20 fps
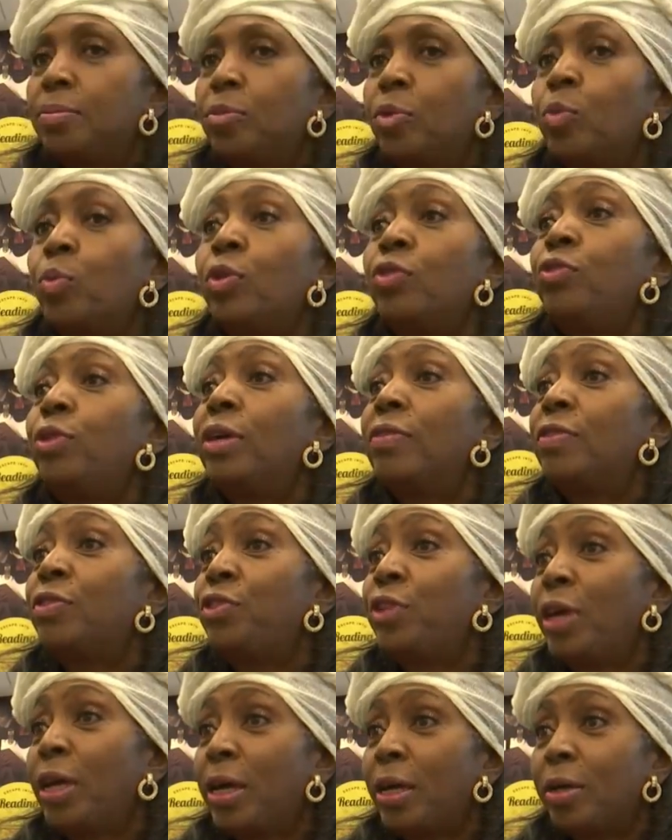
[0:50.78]
well, once you have a
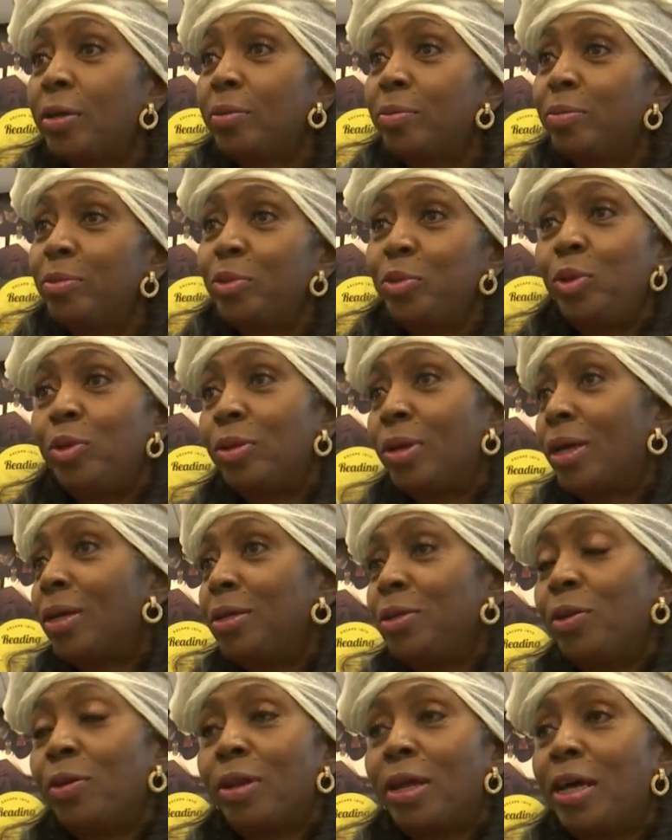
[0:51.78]
child, you
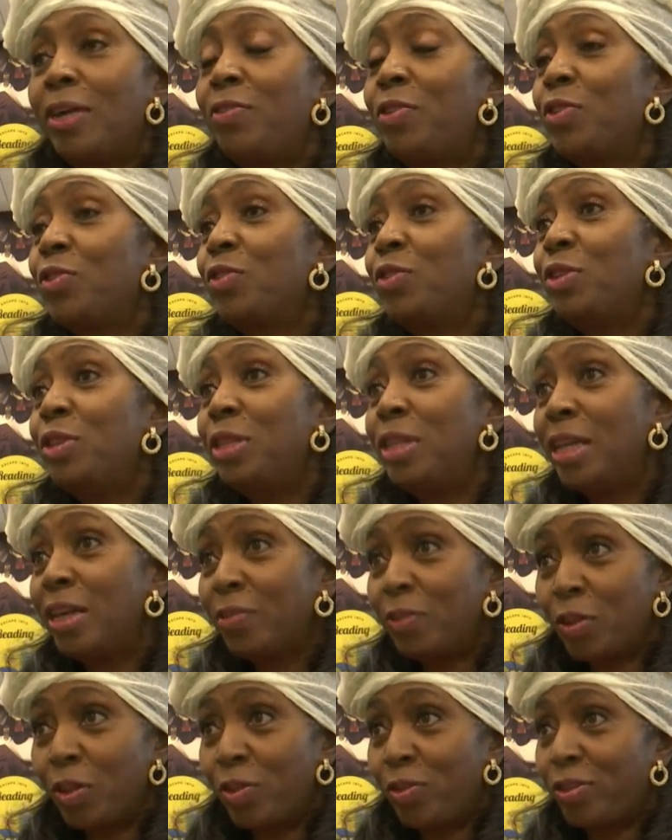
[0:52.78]
not, your life is
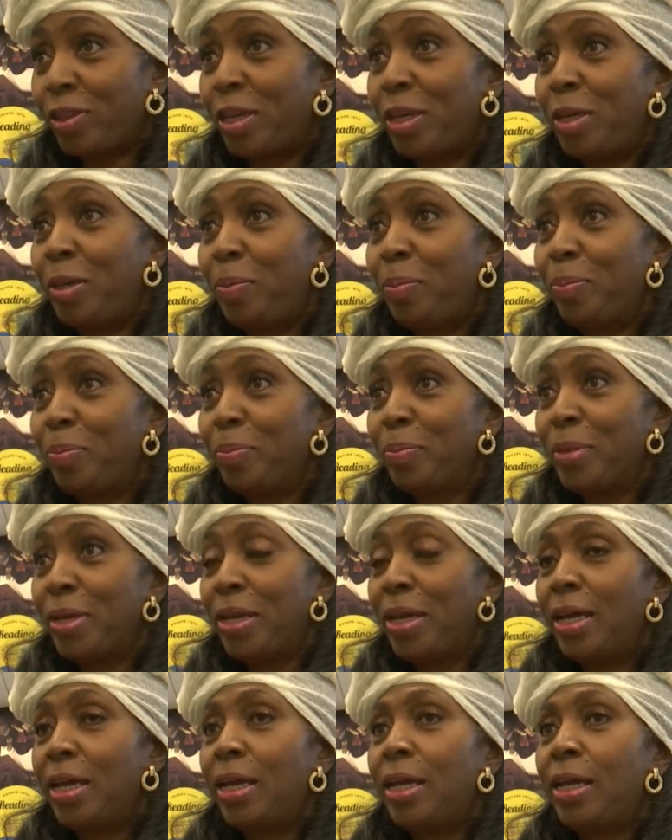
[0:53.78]
never the same.
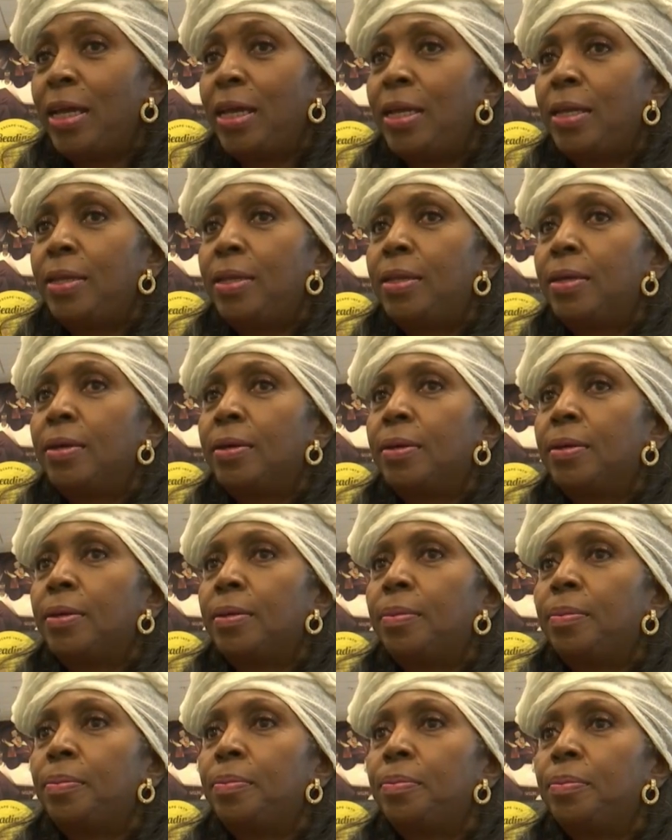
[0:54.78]
And
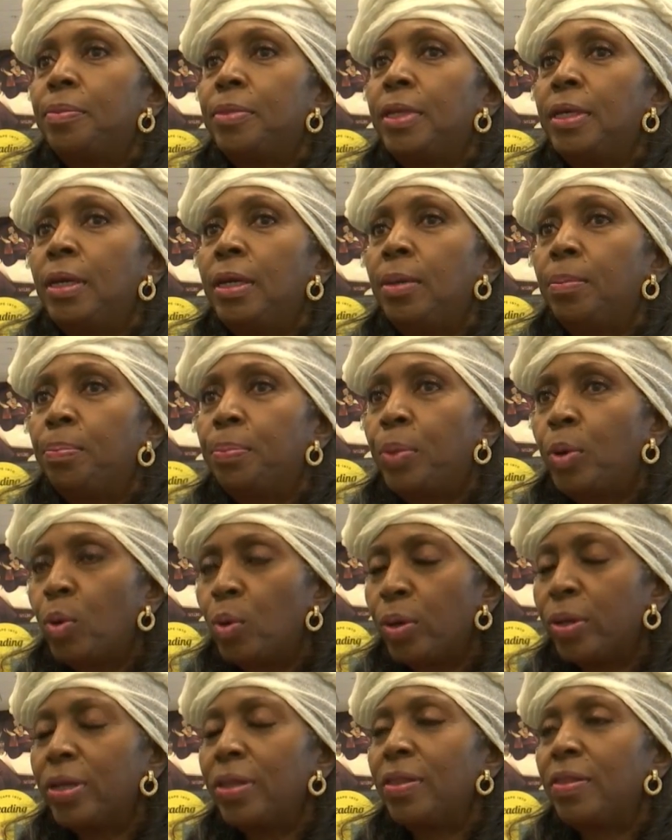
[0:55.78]
um, the
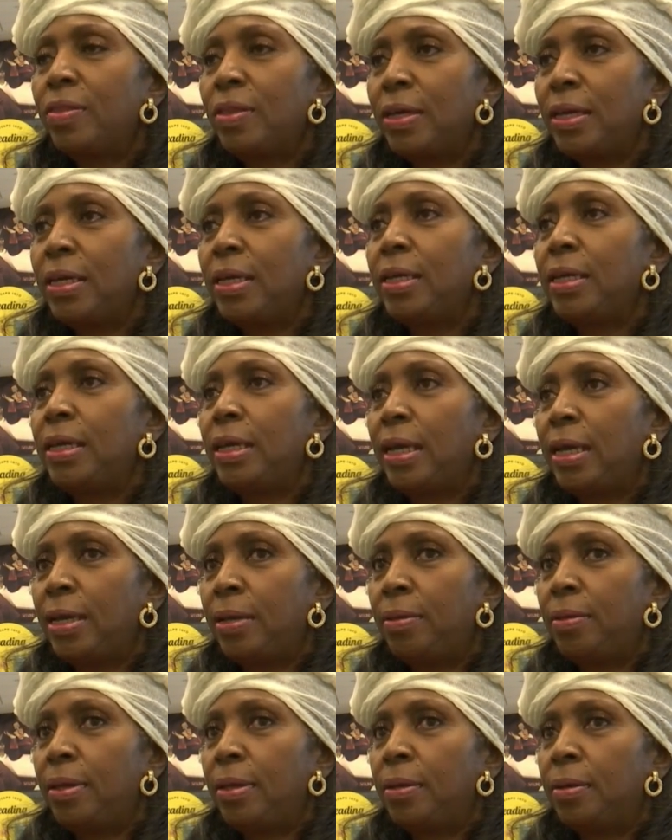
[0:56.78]
important thing
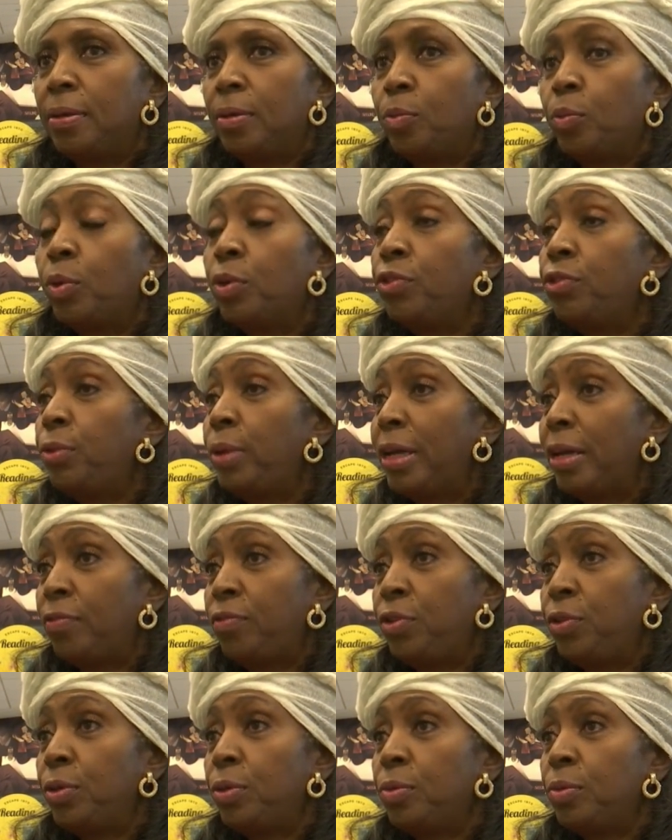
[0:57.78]
at, uh, once you have
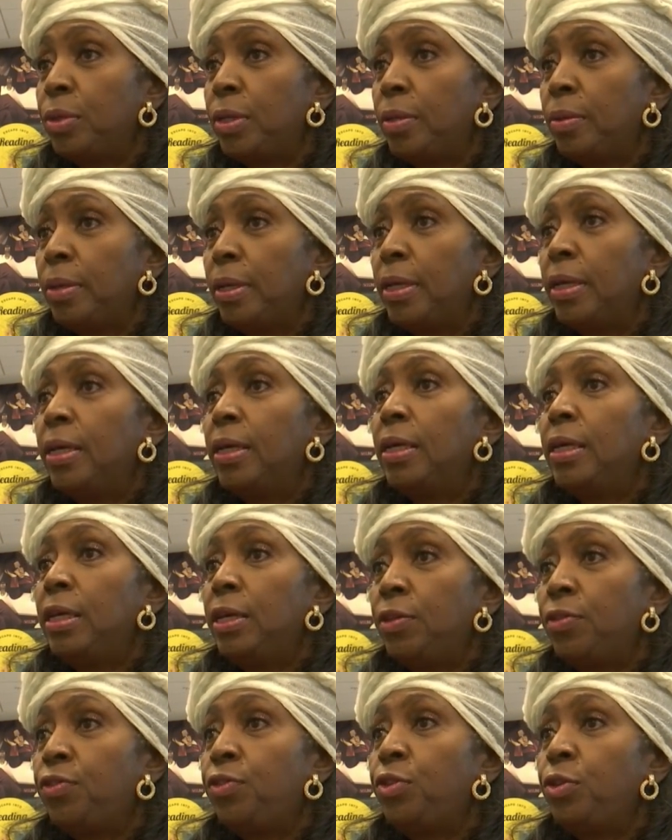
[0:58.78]
children
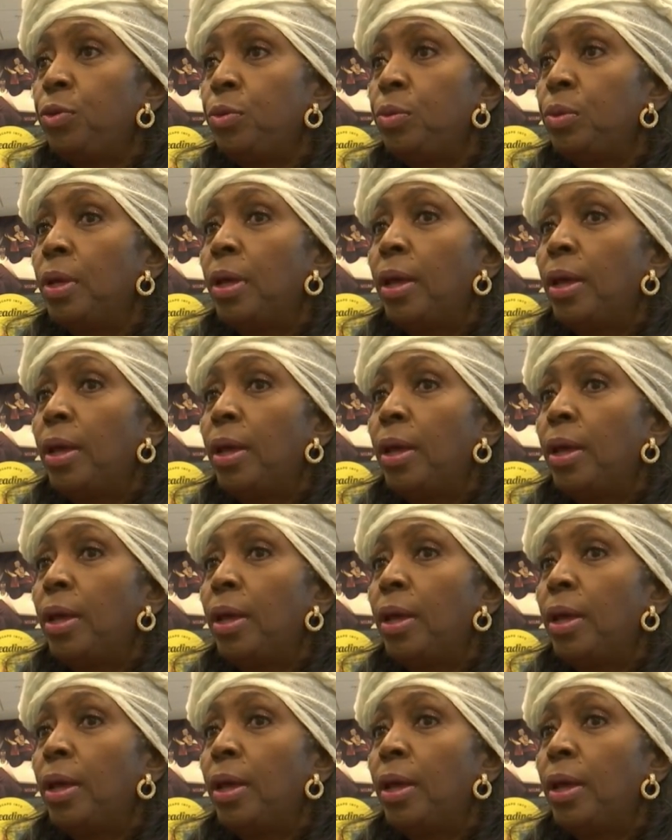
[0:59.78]
is to